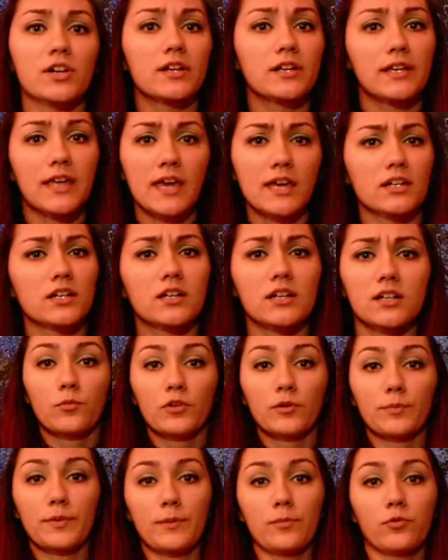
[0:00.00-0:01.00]
and Canada.
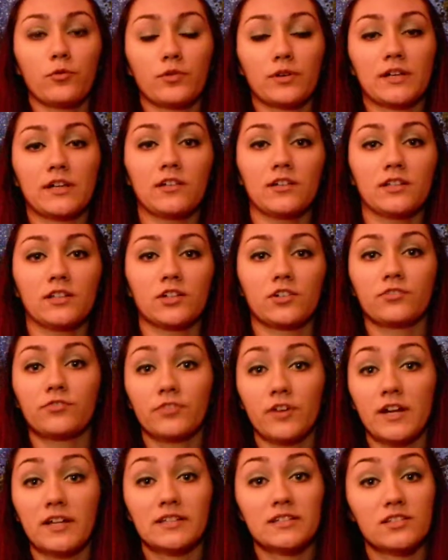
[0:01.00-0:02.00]
People were killing their
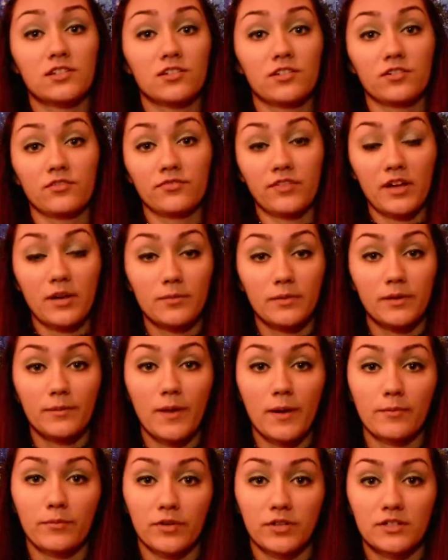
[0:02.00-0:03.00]
friends and their family
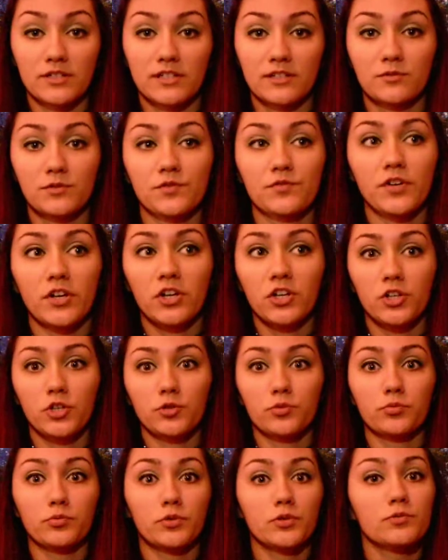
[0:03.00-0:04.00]
members. It was very
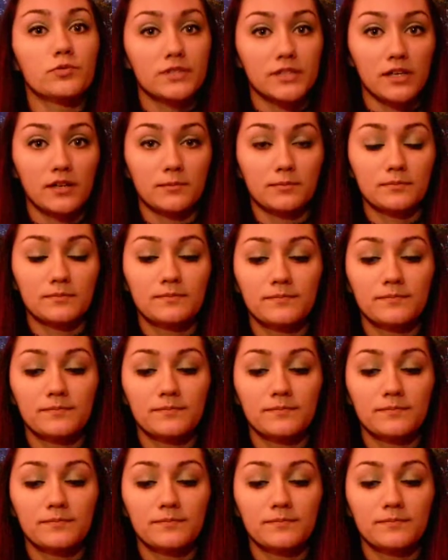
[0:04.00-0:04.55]
gruesome.